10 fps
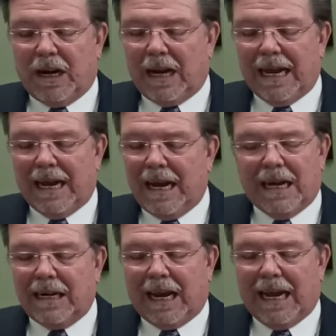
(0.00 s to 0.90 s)
like
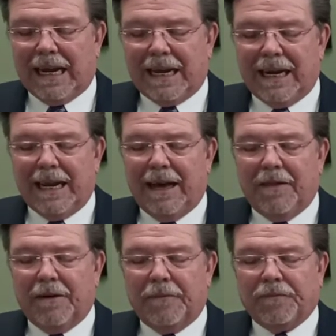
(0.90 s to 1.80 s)
unlike any
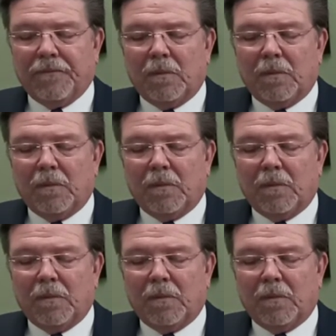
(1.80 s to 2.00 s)
other.